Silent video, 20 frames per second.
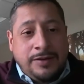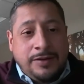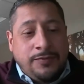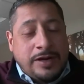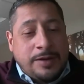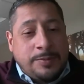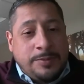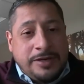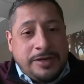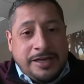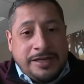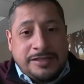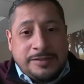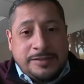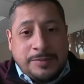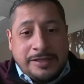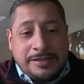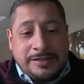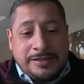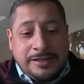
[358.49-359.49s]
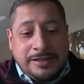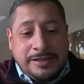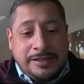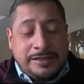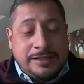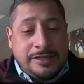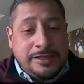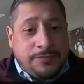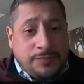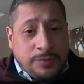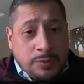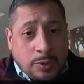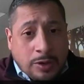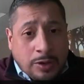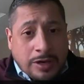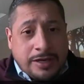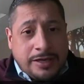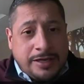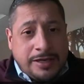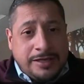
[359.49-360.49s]
recommendations by the CDC, if you
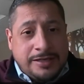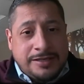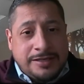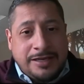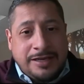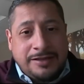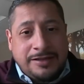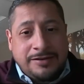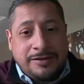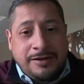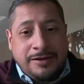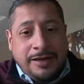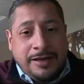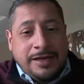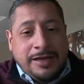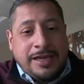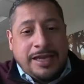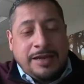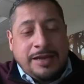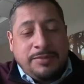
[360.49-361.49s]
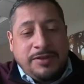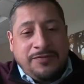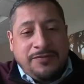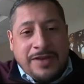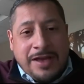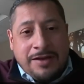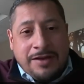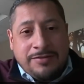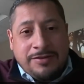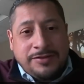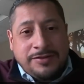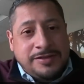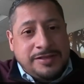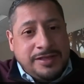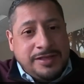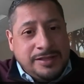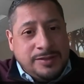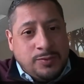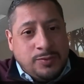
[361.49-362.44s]
are going to get together, can be found on the city's